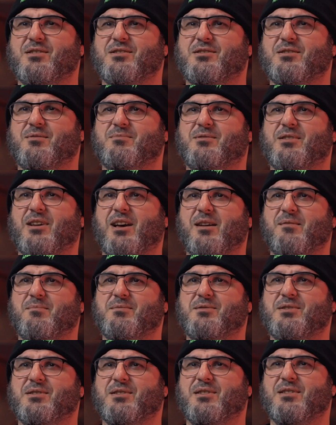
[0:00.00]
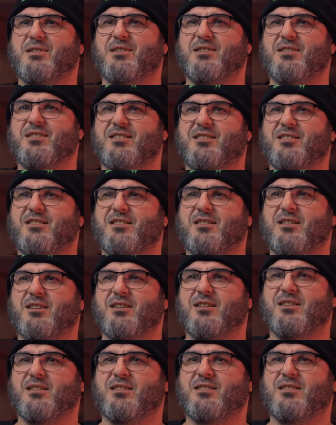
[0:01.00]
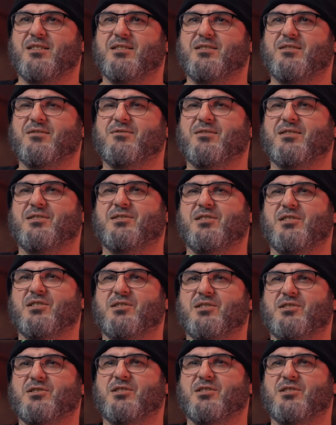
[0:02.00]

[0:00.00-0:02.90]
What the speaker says: sometimes, because you're listening to